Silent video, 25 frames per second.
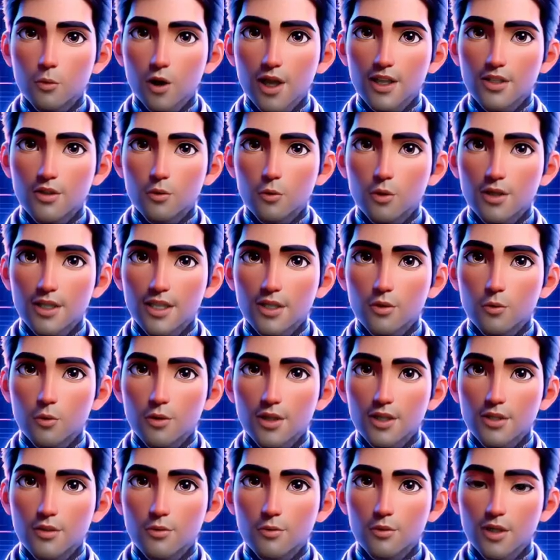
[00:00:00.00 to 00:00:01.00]
For instance,
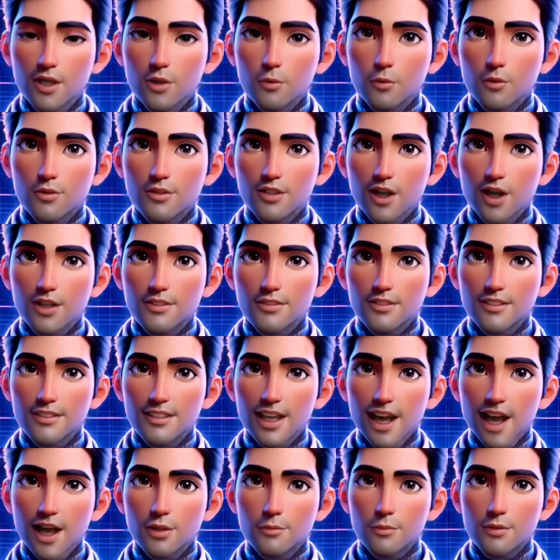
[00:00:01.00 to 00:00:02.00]
if you're
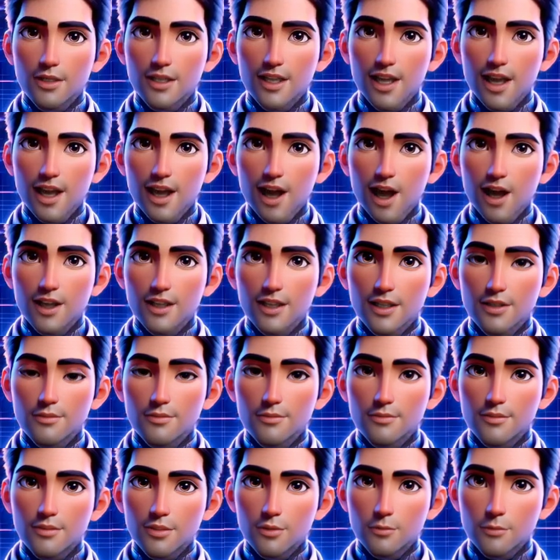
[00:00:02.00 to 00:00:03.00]
unfamiliar with writing
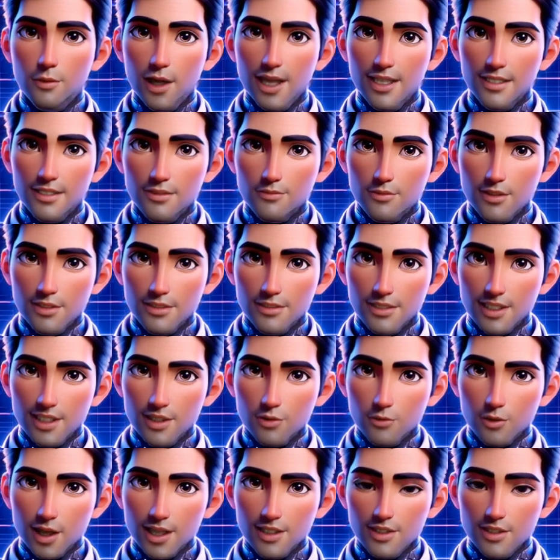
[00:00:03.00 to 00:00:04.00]
business cases,
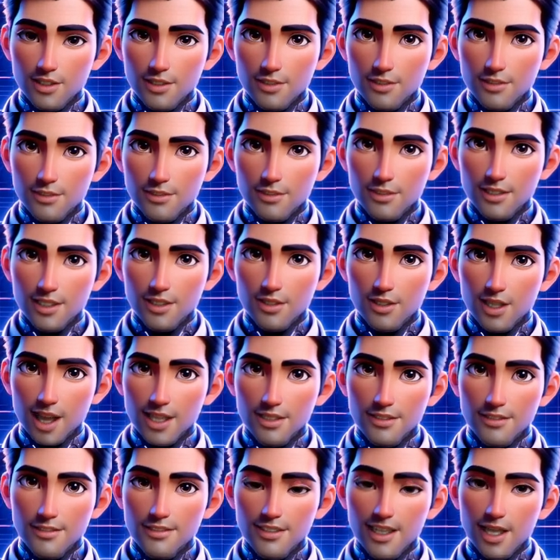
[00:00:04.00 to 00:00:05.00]
you might ask,
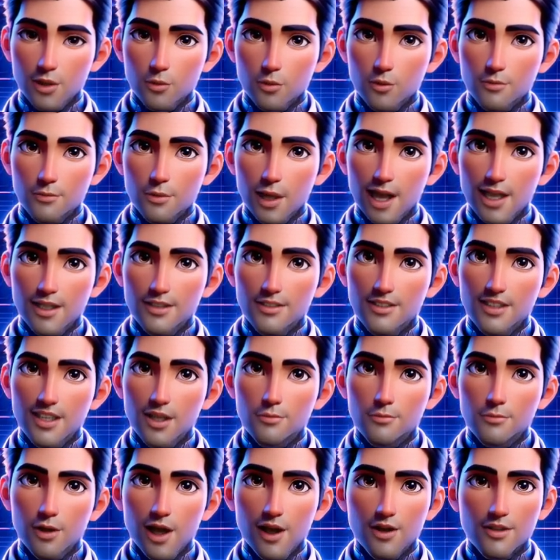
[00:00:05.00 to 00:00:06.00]
"Could you provide me
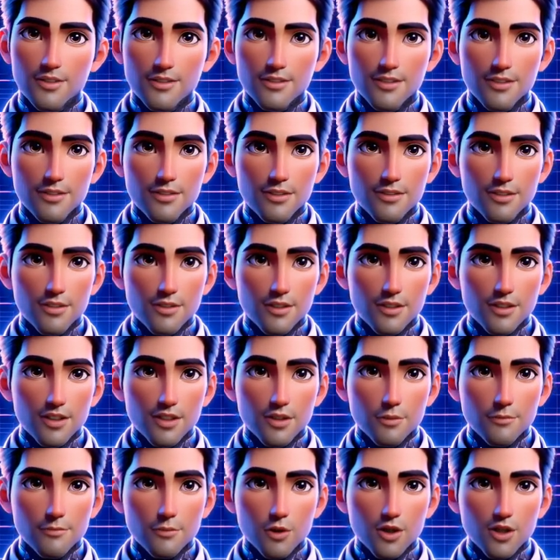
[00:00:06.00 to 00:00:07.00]
with an outline of
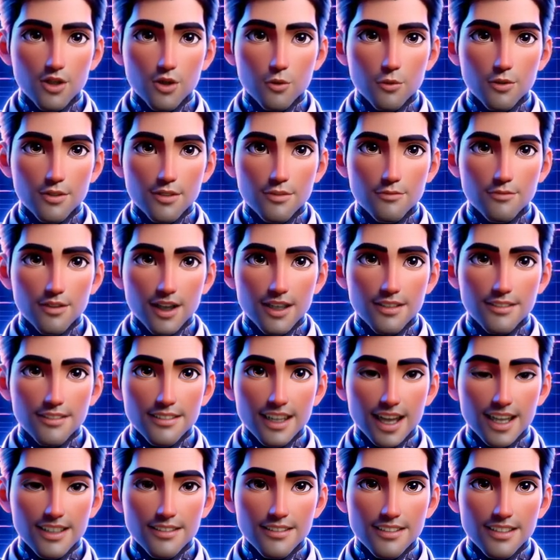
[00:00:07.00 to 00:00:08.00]
a well-written business
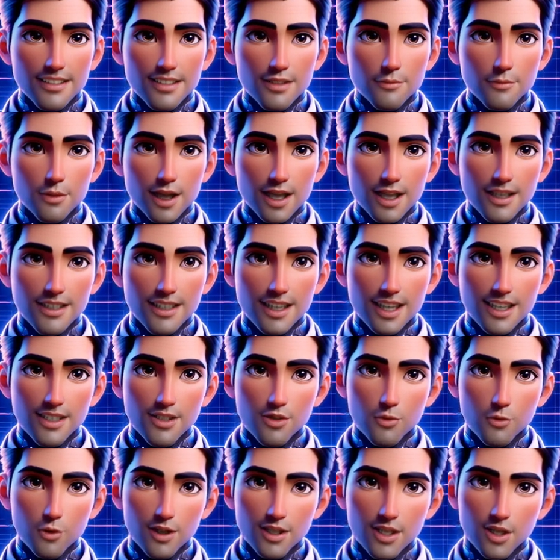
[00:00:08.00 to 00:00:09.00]
case?"
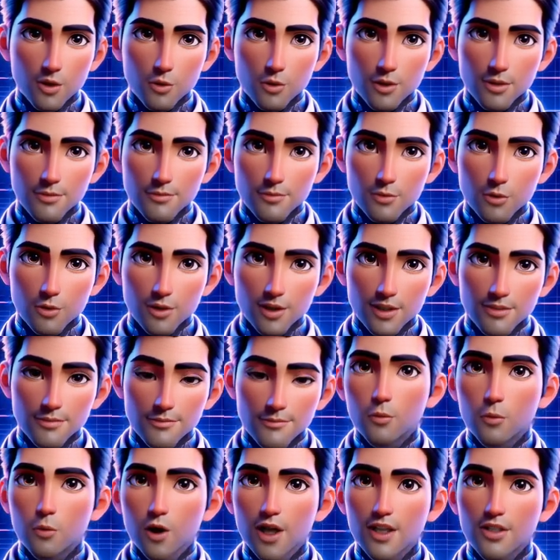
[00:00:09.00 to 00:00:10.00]
It's crucial to
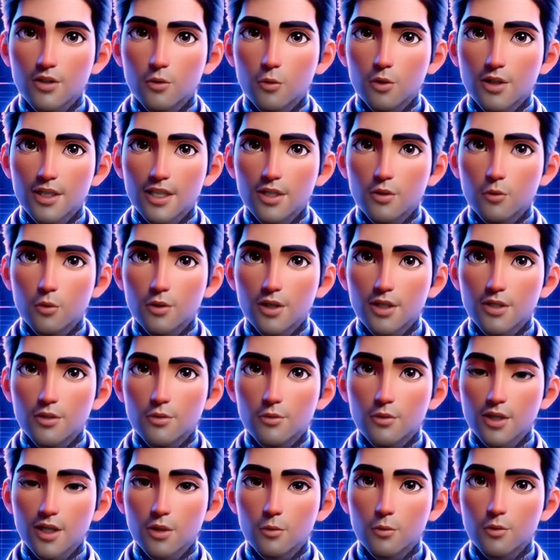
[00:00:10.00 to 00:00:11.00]
avoid confusion
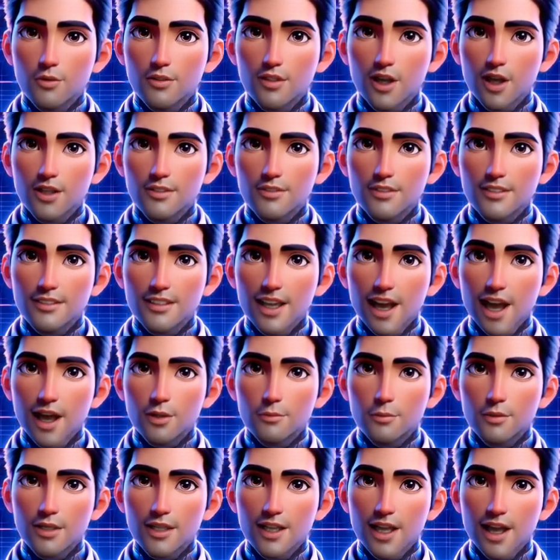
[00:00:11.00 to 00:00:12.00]
with terms like
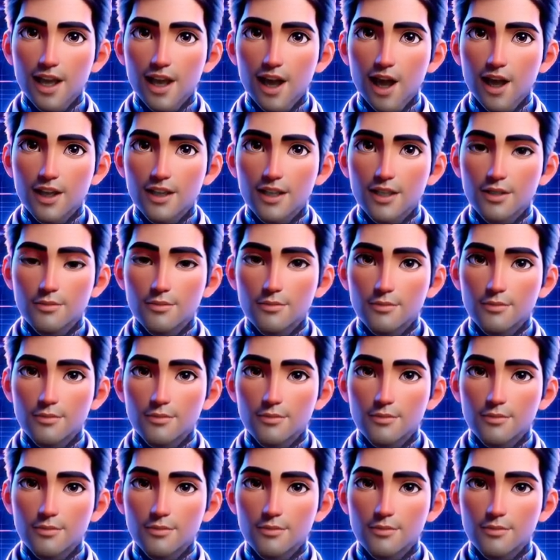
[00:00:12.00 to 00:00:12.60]
business plan,